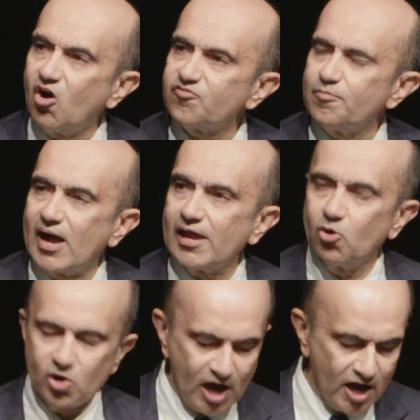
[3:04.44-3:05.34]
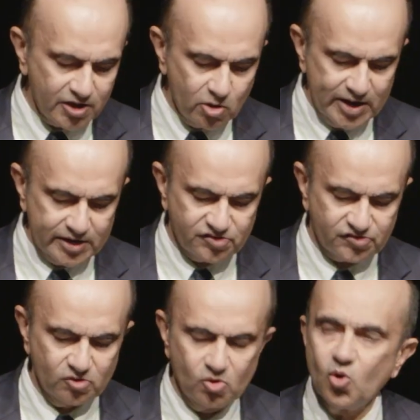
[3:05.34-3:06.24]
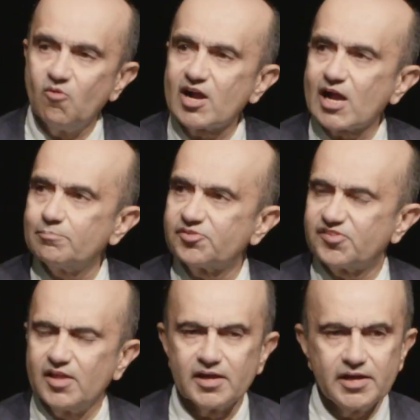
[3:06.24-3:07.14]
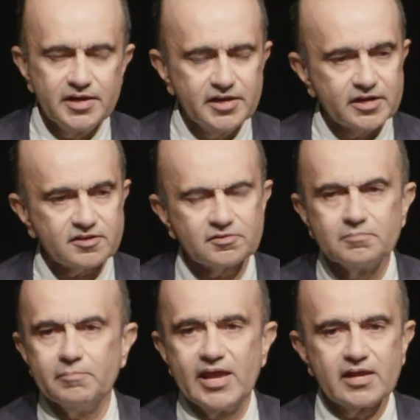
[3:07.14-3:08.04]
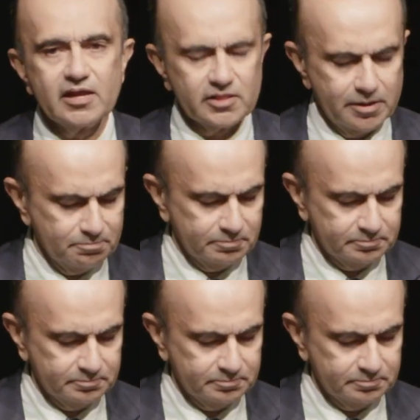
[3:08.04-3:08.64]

of my own arguments overcomes the idiot making them?